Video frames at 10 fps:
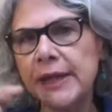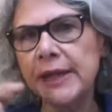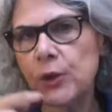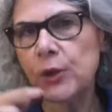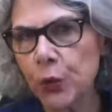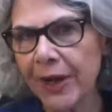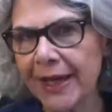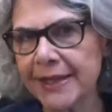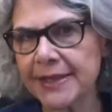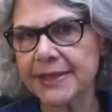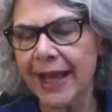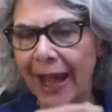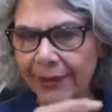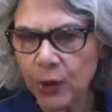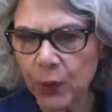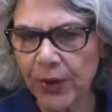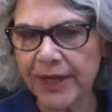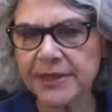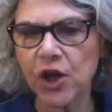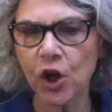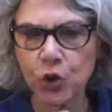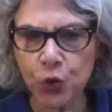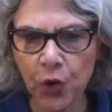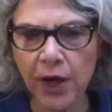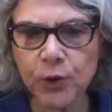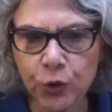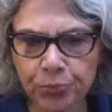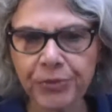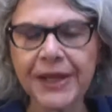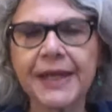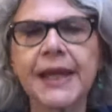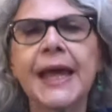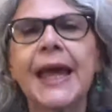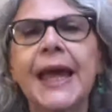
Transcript: the US and the West are trying to bring